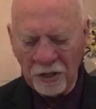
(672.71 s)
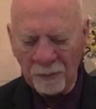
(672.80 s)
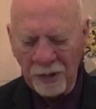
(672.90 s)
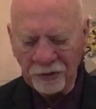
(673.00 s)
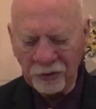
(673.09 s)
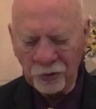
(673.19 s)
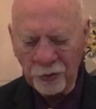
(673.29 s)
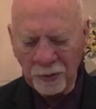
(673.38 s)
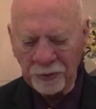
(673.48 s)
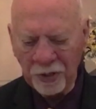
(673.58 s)
The best
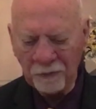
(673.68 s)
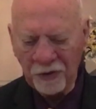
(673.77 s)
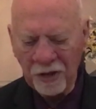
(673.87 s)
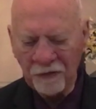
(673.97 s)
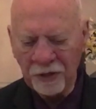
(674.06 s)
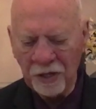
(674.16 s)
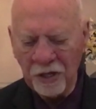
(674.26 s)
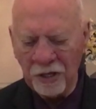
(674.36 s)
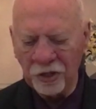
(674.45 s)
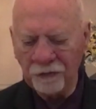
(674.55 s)
description of heaven
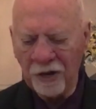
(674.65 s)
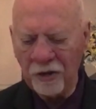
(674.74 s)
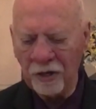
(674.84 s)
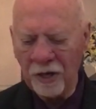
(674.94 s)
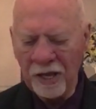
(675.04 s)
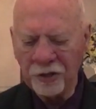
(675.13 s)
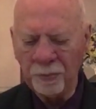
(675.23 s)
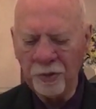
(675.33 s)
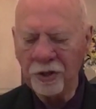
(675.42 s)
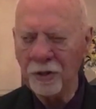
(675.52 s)
is found in the
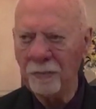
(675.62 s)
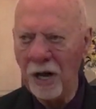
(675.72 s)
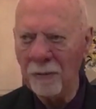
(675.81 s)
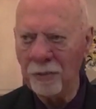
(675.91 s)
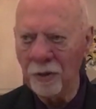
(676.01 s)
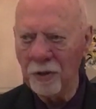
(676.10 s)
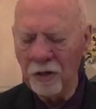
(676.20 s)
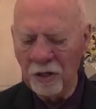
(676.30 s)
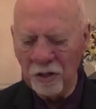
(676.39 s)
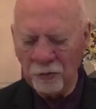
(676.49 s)
last book of the
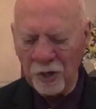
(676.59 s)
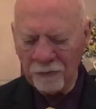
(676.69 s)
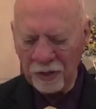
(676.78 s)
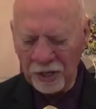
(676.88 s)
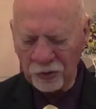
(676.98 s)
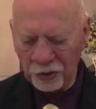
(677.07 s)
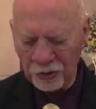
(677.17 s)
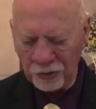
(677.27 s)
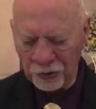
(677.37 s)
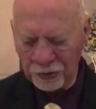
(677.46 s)
Bible,
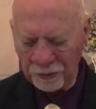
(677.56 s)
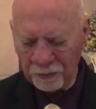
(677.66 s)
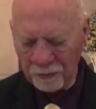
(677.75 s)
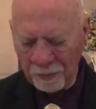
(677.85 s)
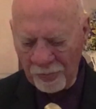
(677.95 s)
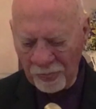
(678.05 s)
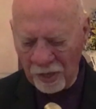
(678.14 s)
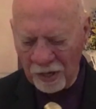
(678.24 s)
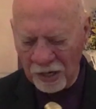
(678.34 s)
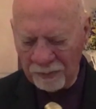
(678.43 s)
Revelations.
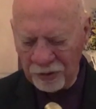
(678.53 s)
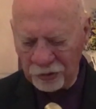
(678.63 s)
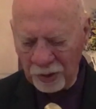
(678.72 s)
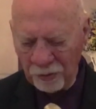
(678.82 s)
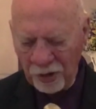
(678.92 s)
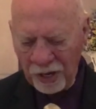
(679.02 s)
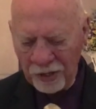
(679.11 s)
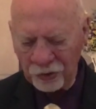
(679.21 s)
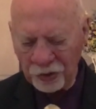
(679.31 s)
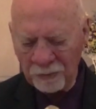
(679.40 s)
Let me
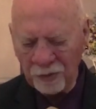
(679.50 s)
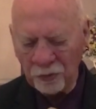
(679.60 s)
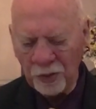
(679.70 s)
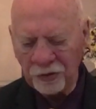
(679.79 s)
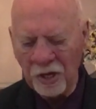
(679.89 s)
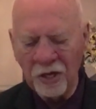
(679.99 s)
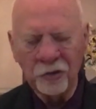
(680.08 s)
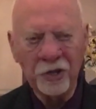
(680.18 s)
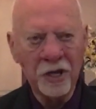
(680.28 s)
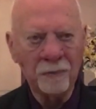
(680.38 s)
summarize some of what's
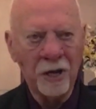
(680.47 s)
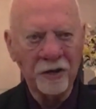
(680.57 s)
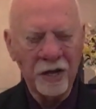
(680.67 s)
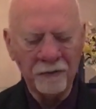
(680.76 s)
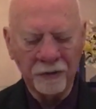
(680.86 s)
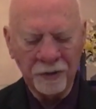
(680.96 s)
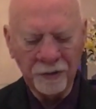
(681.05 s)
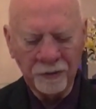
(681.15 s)
said about heaven.